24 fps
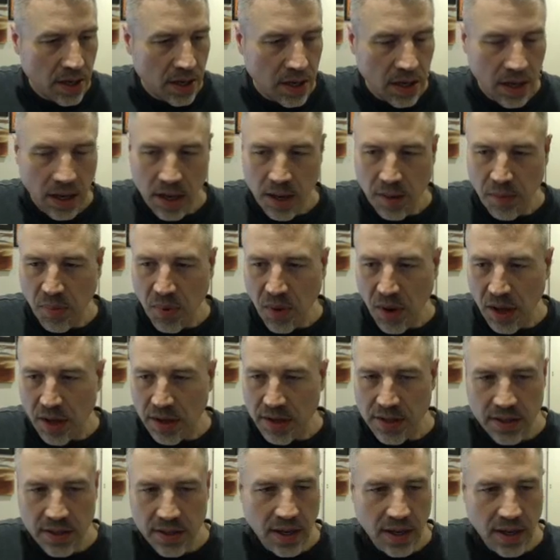And I'm probably
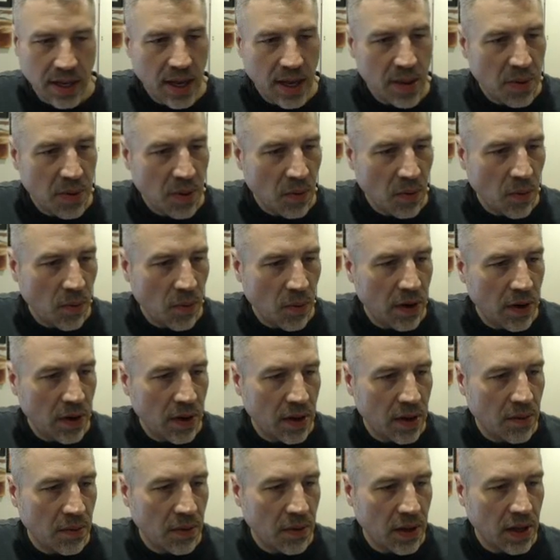just going to keep it really,
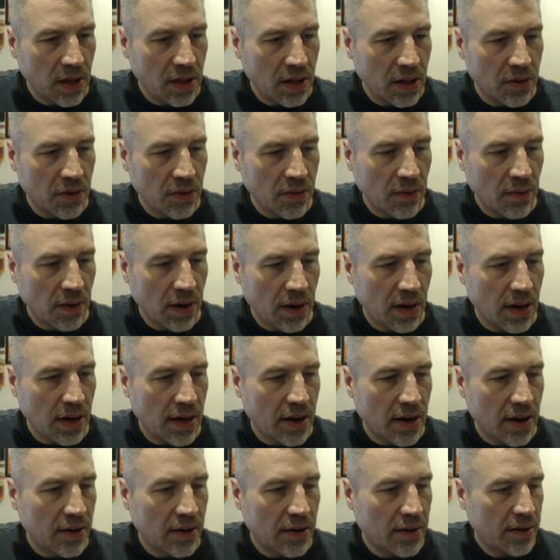really loose right now.